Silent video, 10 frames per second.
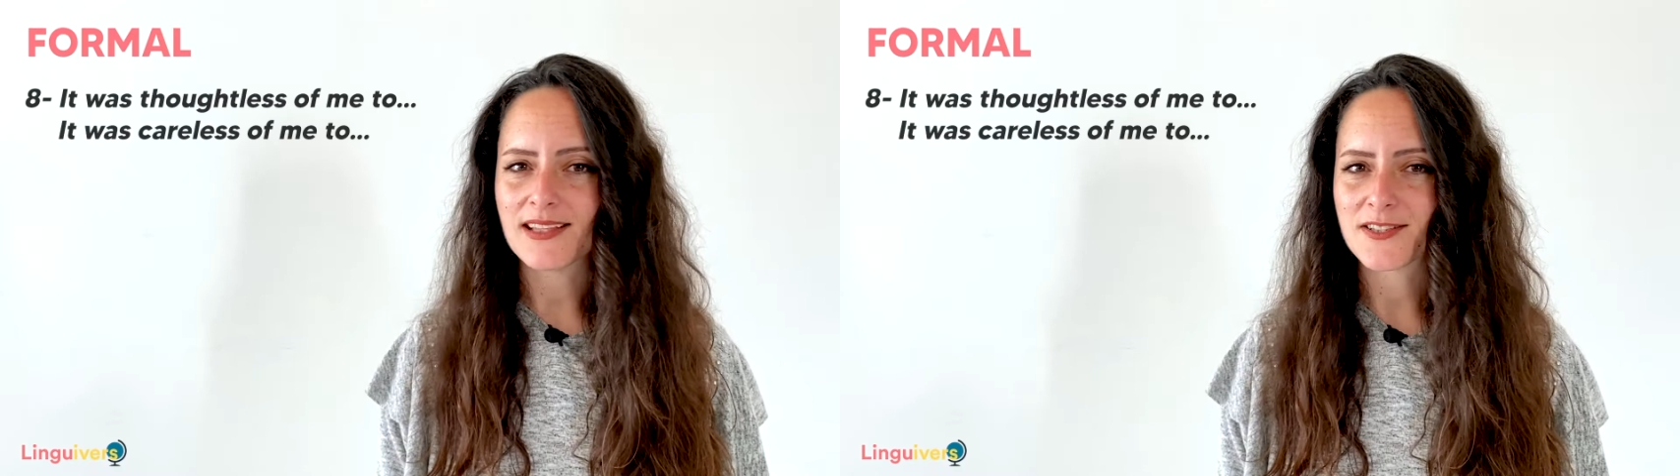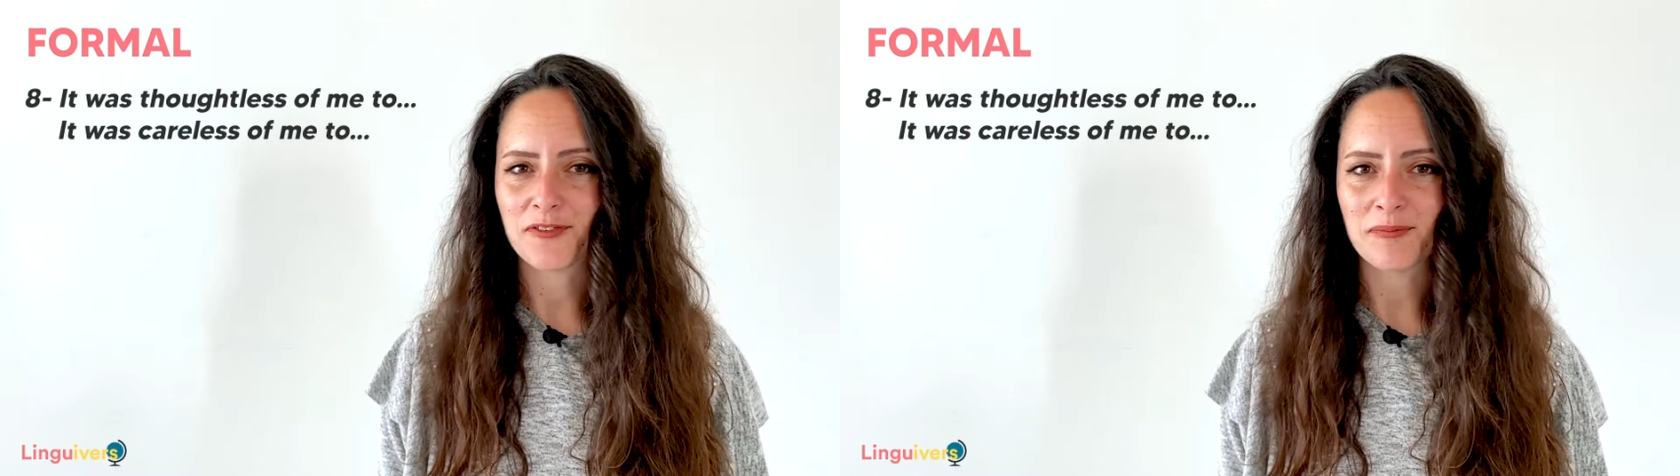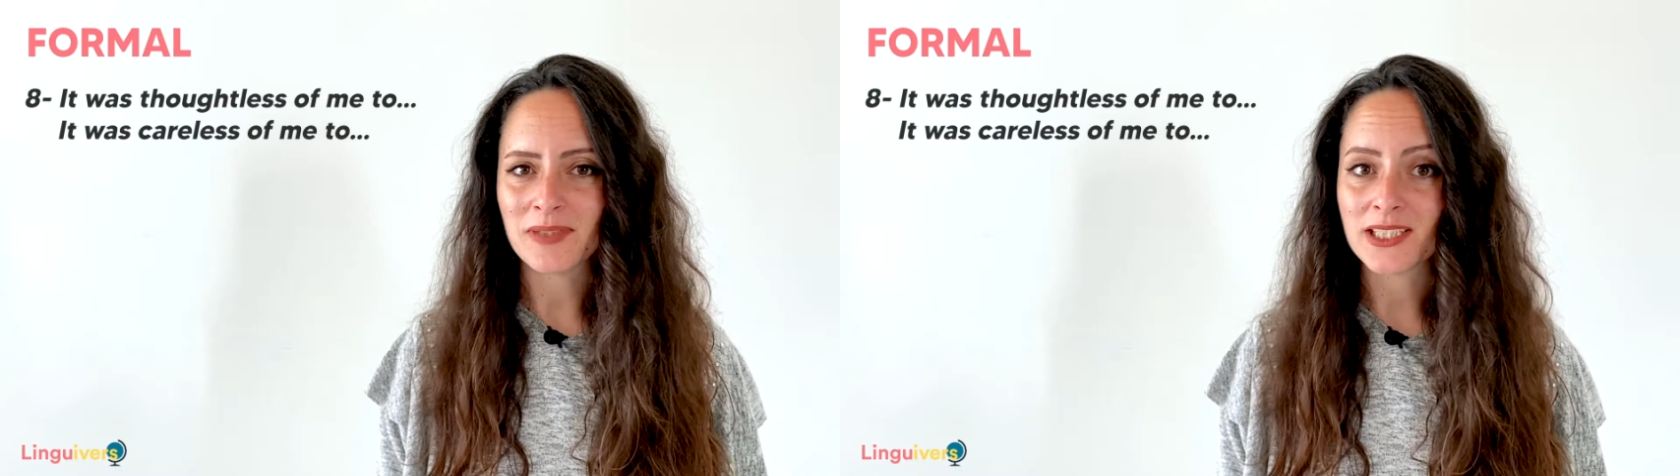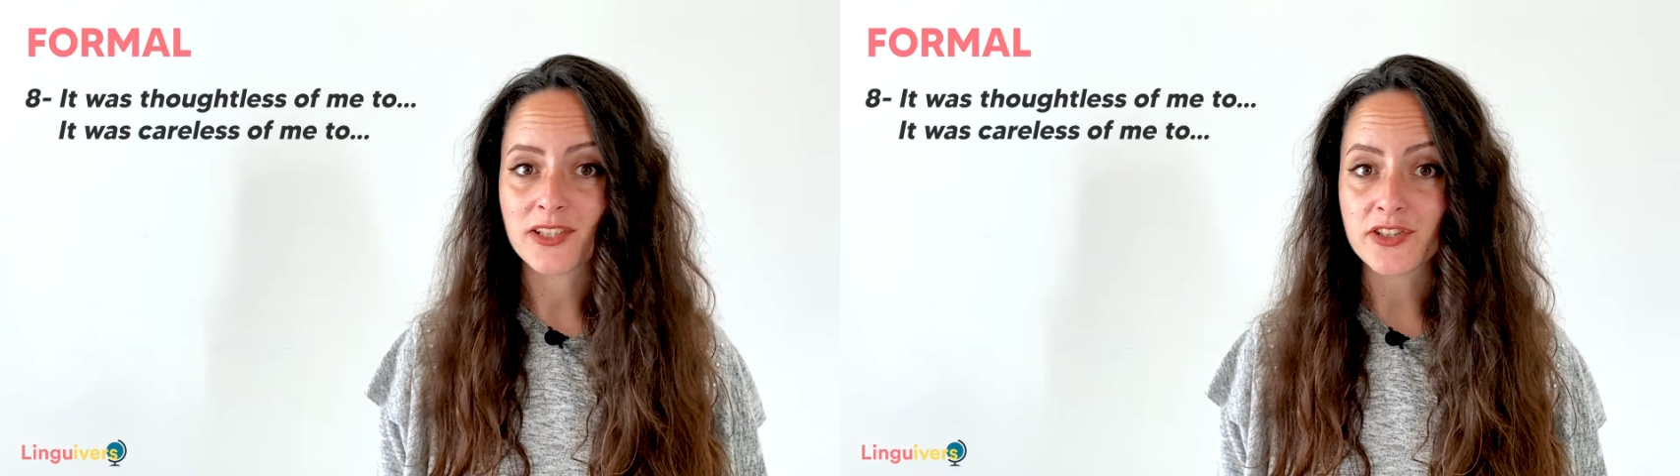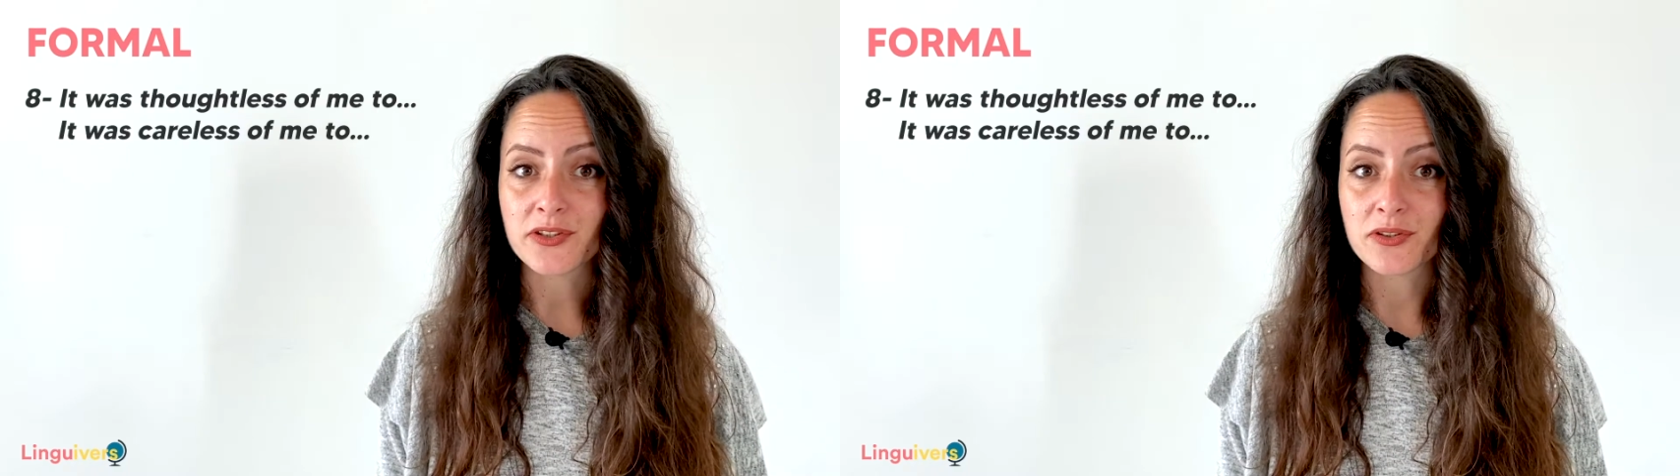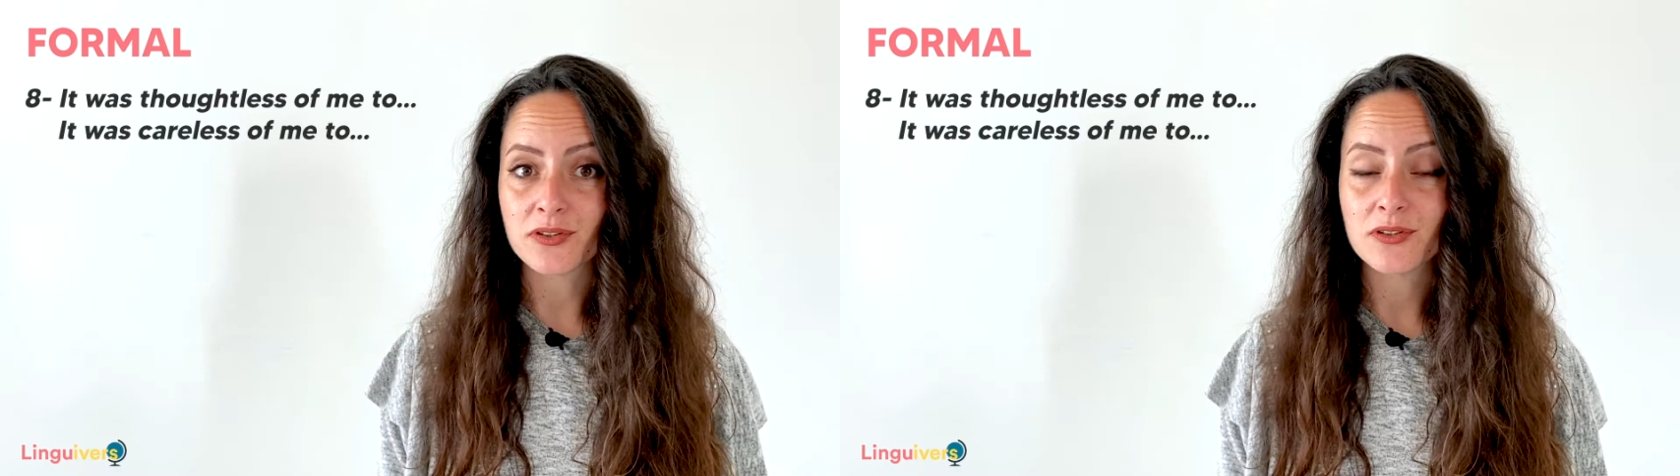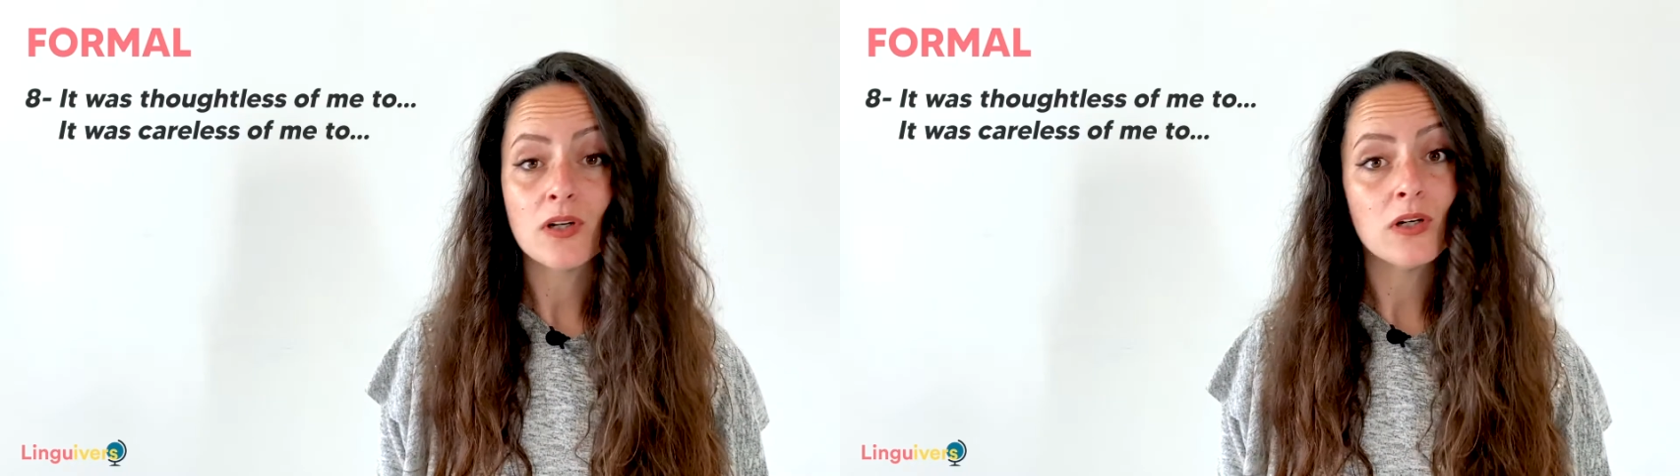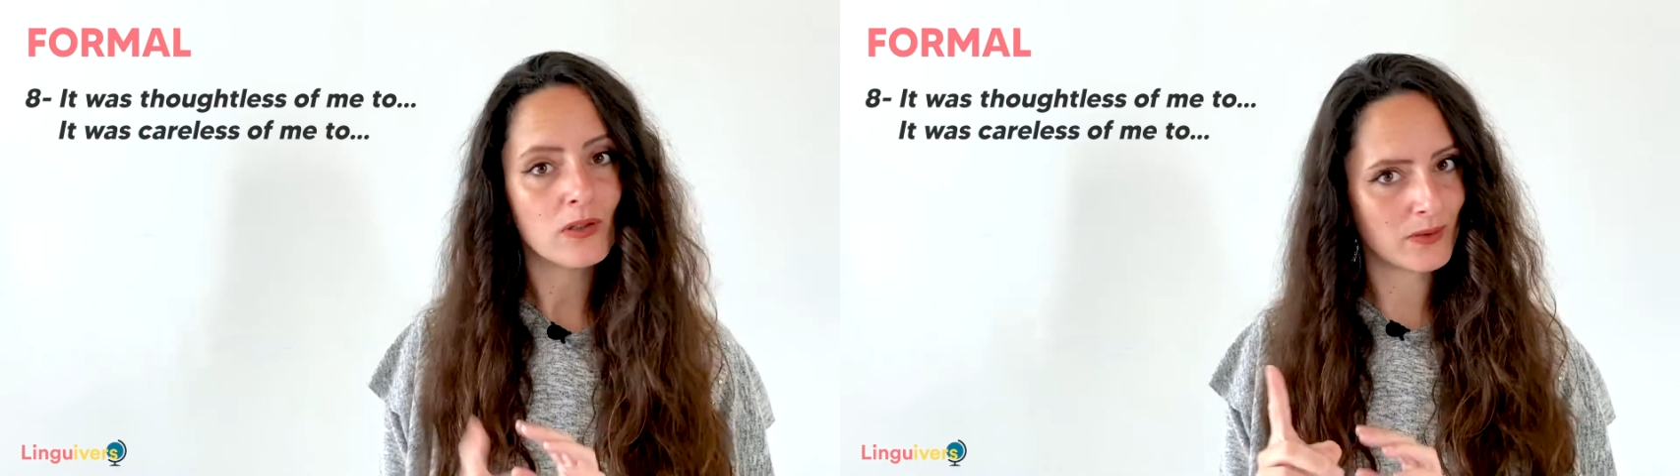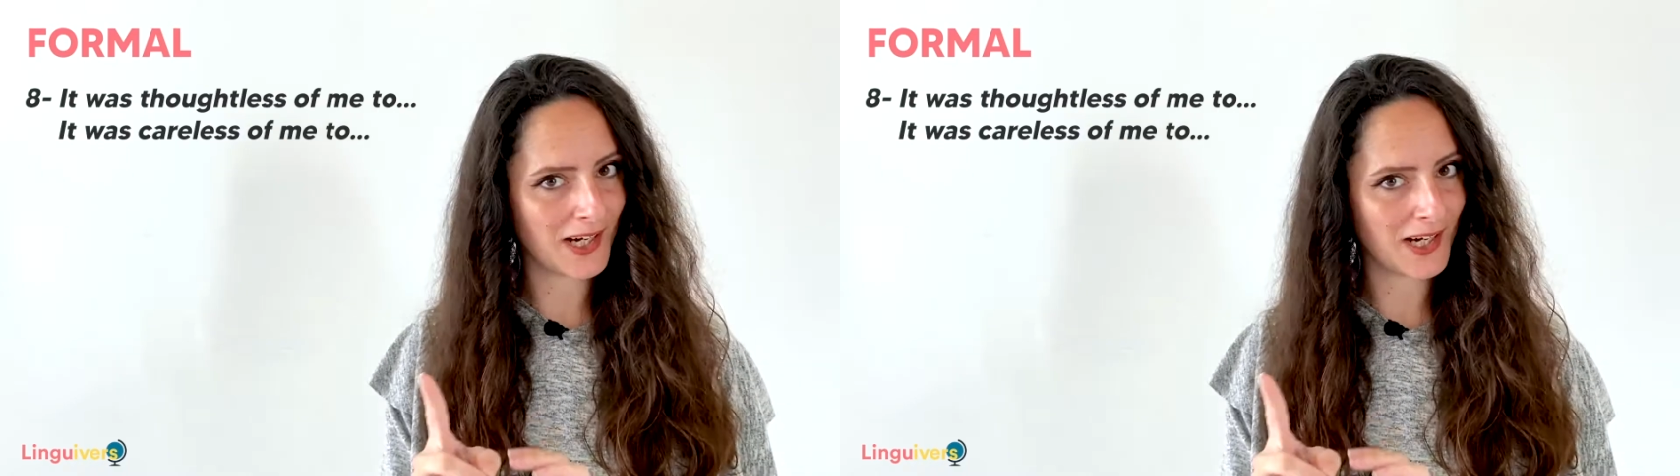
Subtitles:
of me to, or